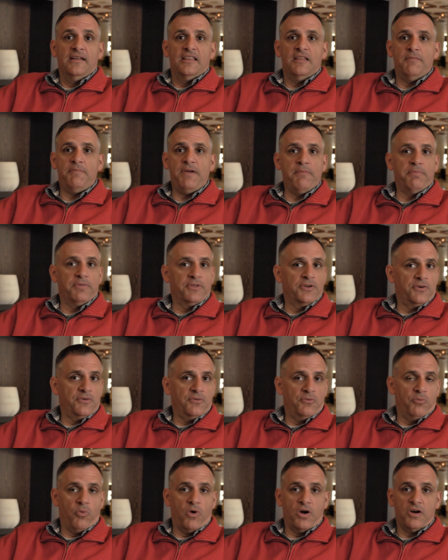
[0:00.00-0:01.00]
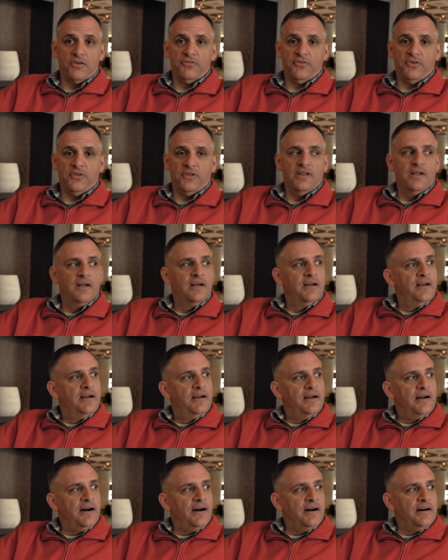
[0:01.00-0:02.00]
The people are wonderful.
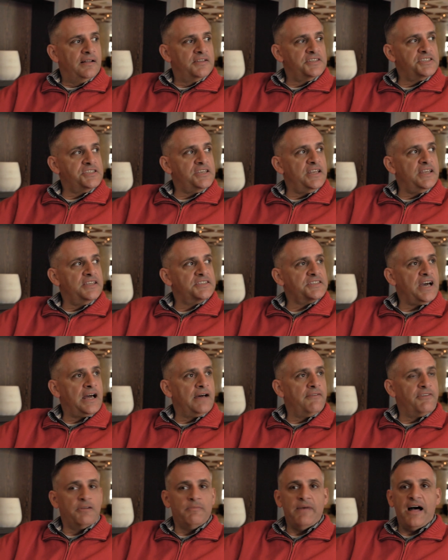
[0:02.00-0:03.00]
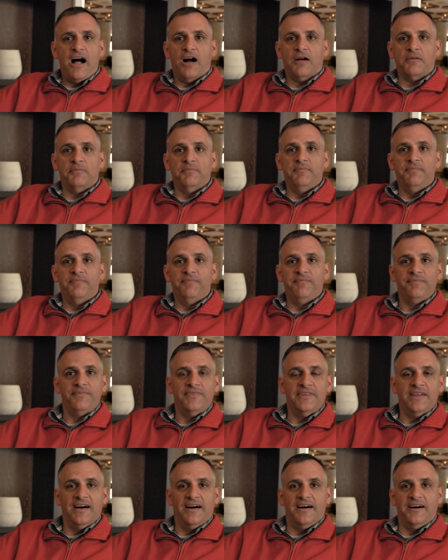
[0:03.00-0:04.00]
Uh, the city is kind of an amalgam
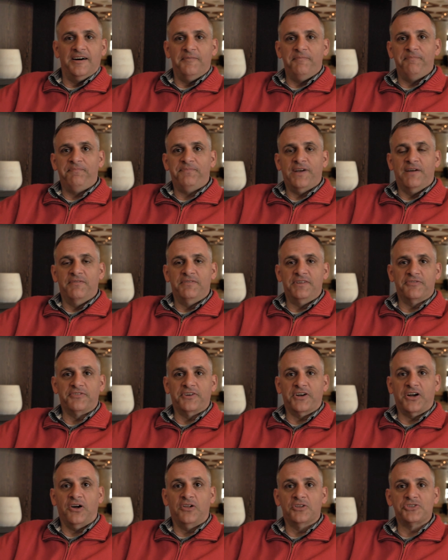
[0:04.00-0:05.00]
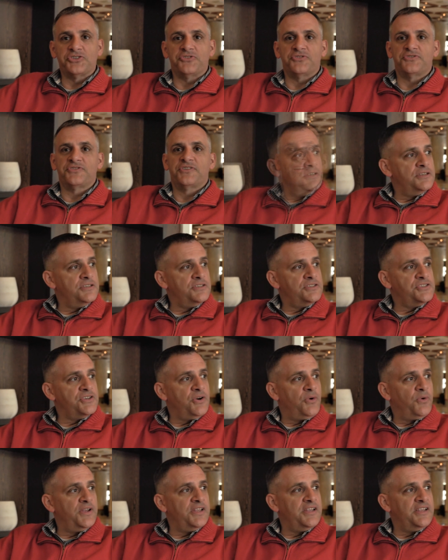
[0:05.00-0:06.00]
um, of different cultures.
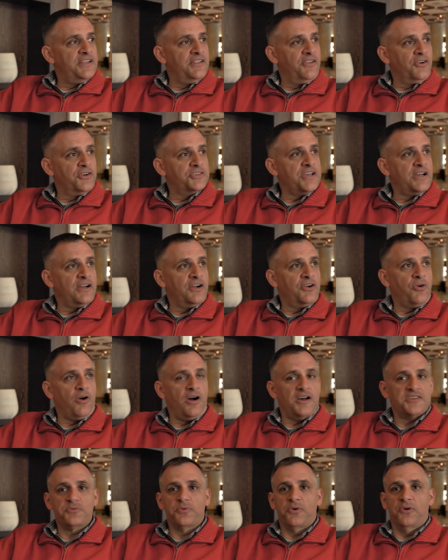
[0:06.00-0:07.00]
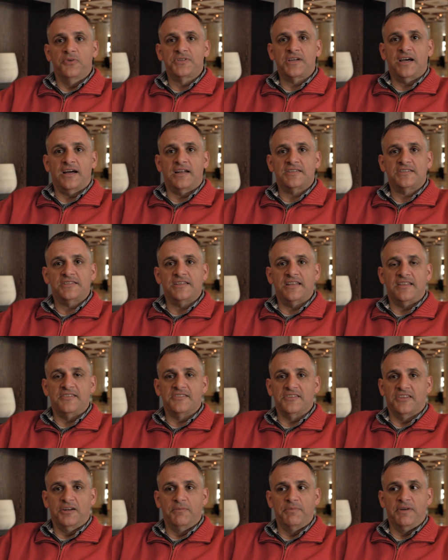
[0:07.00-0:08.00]
So it, it looks like a crossroads kind of city. It's
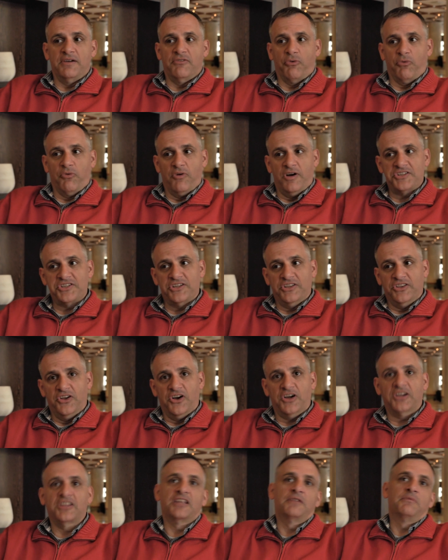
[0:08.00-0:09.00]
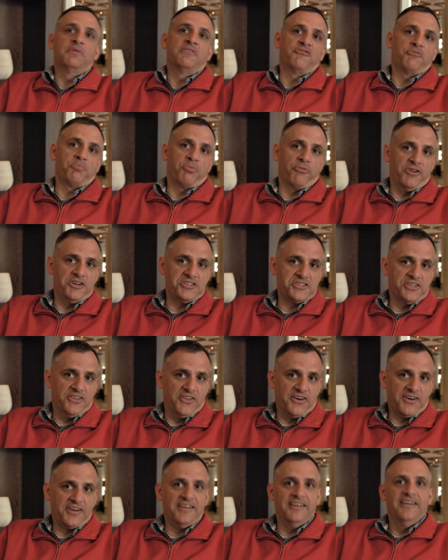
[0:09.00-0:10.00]
a little bit of a Russian look, a little bit of a Parisian
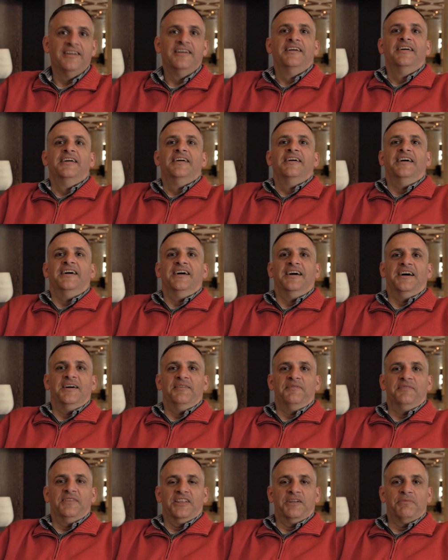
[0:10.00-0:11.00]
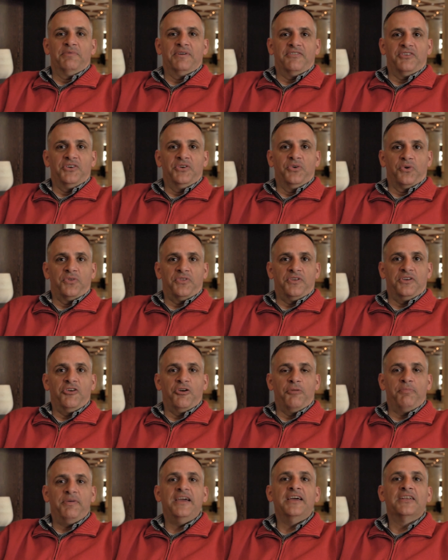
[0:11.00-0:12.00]
look, um, a little bit of a Northern
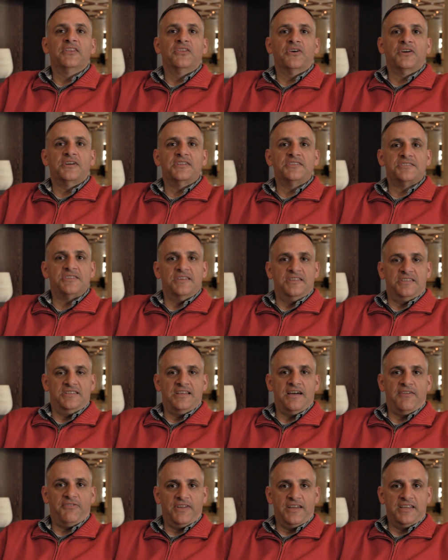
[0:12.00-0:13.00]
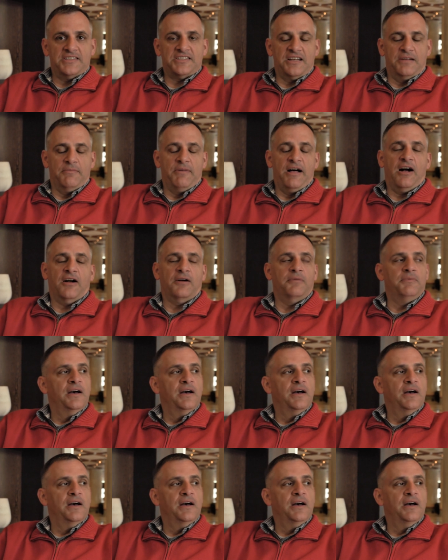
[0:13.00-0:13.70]
European look. It's, it definitely is an amalgam.